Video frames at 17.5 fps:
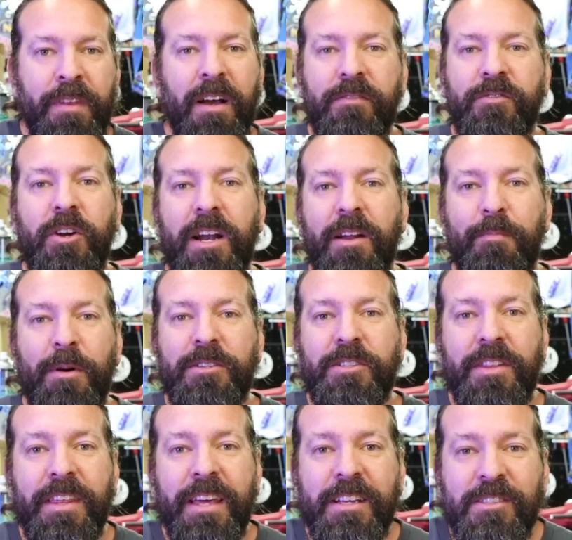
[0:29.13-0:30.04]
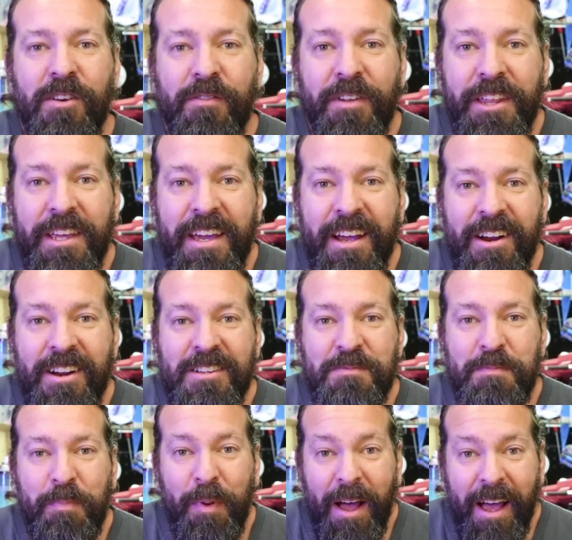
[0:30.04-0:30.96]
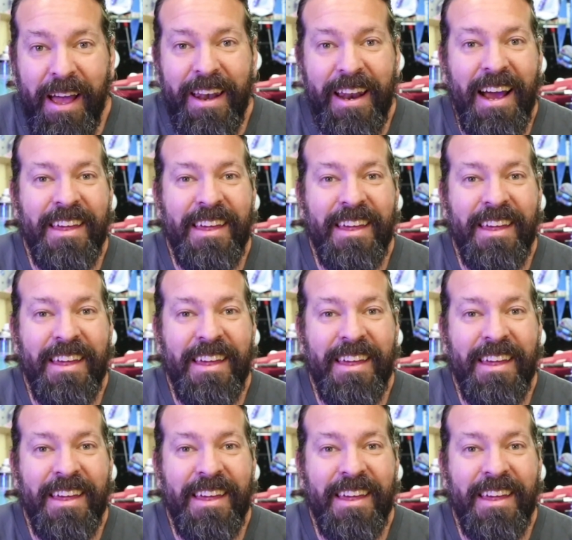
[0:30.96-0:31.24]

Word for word: I've tried a bunch of things over the years, but